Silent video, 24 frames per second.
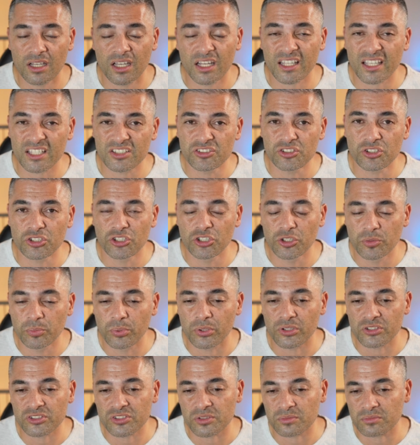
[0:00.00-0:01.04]
And I guess you could
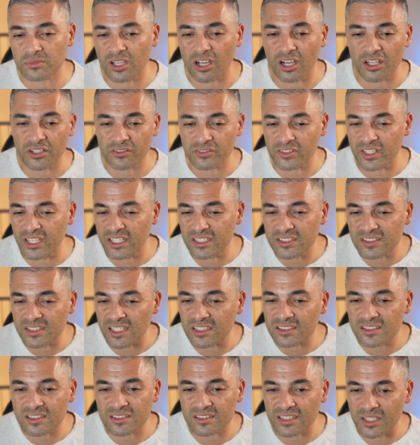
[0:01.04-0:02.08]
put some kind of kids
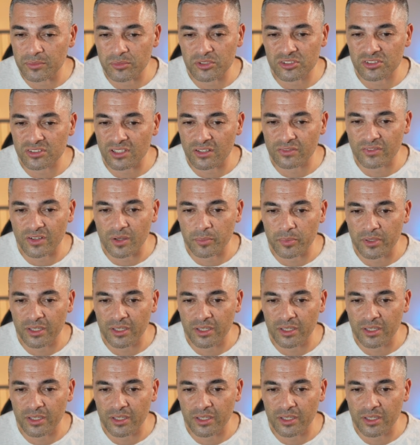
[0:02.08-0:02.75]
entertainment stuff up